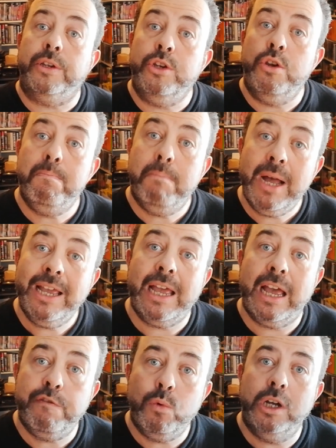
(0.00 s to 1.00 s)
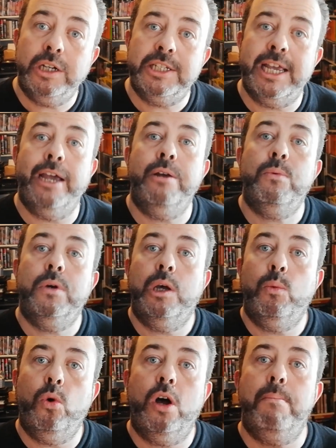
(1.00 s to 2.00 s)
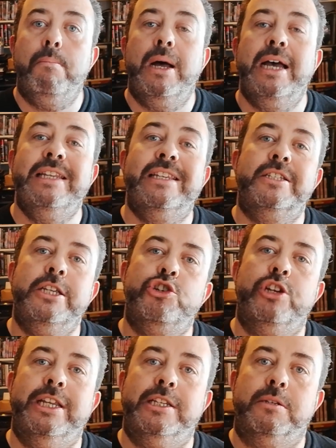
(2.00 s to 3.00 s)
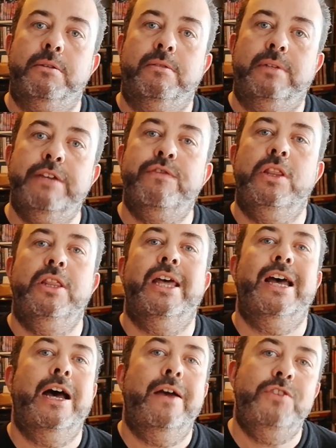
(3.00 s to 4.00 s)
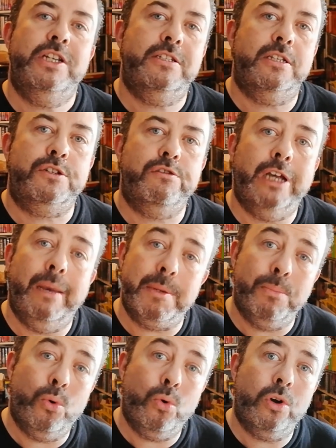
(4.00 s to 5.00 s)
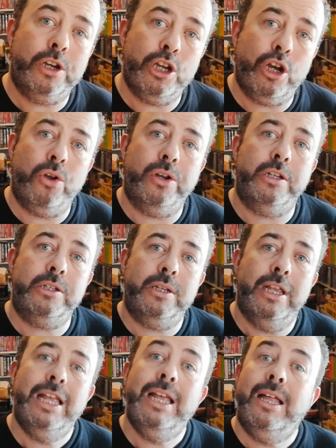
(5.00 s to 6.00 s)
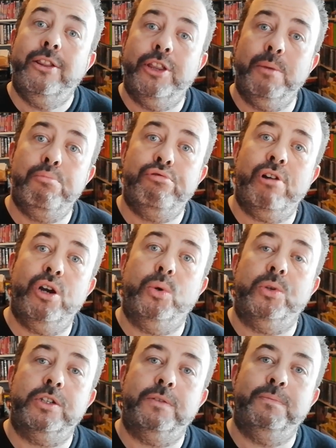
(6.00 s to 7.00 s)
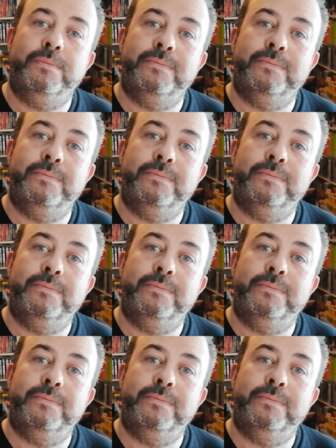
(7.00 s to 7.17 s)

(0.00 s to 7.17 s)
you might have worked out what my decision is, given that I've just described more cons than pros.